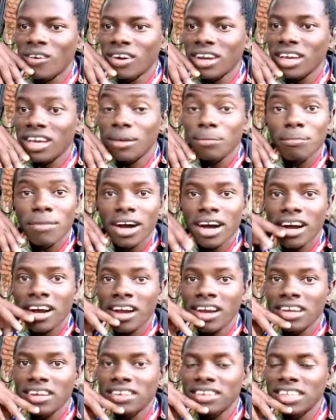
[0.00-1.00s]
Okay,
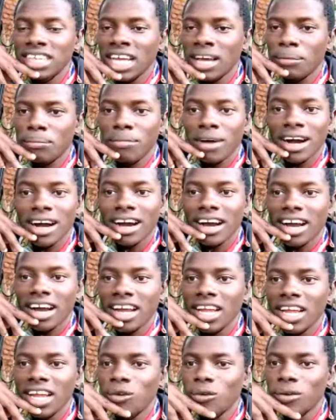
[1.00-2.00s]
bye, dear,
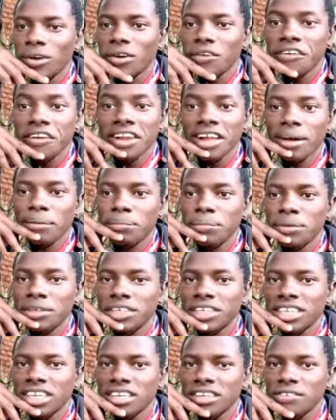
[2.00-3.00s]
bye. We really
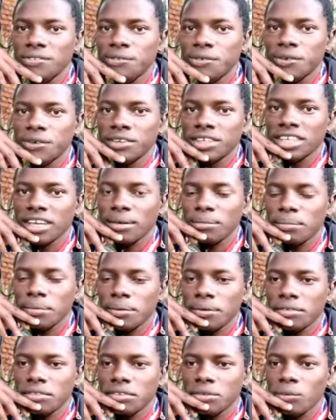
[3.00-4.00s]
appreciate for your
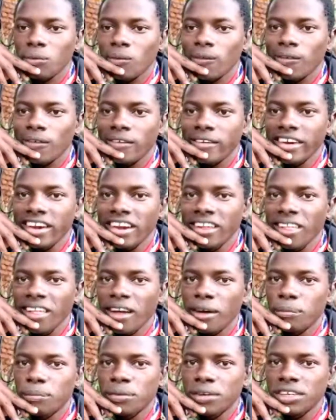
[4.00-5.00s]
support. We really
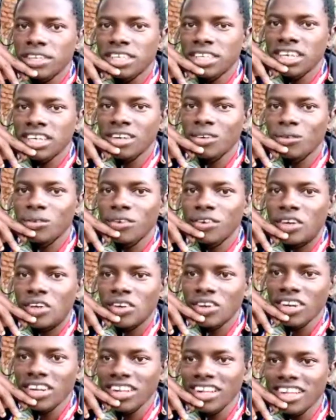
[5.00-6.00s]
appreciate, we
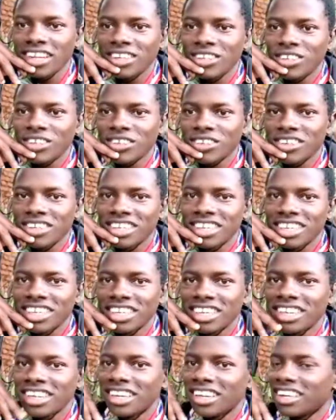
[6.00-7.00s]
really enjoy.
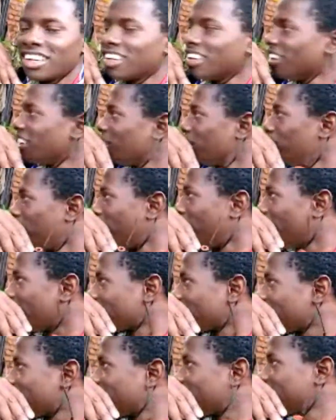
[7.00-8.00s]

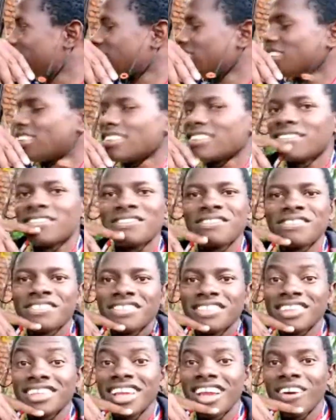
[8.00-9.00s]
But
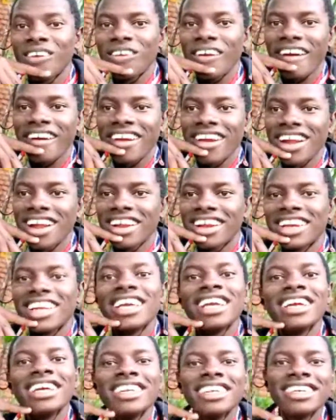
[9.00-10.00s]
we really
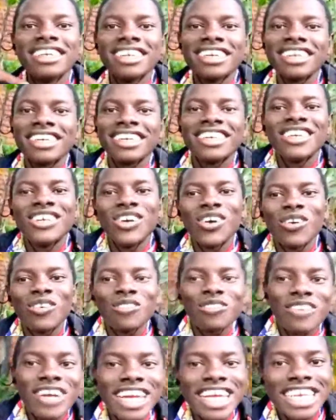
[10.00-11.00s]
need your
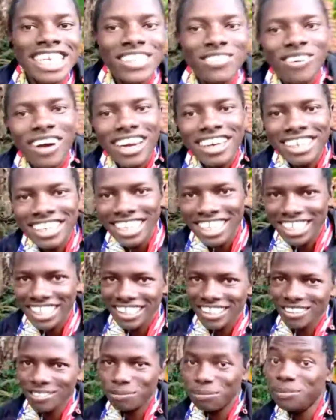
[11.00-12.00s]
face one
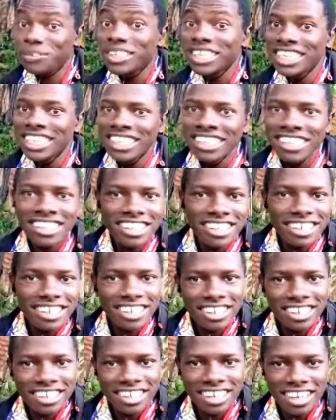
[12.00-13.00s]
day. Please.
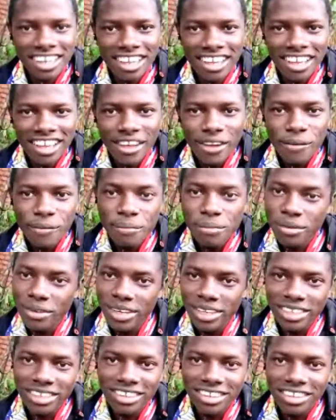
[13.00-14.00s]

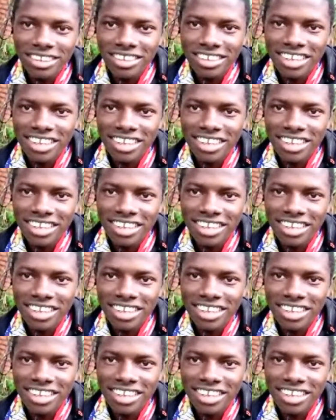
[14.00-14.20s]
Please.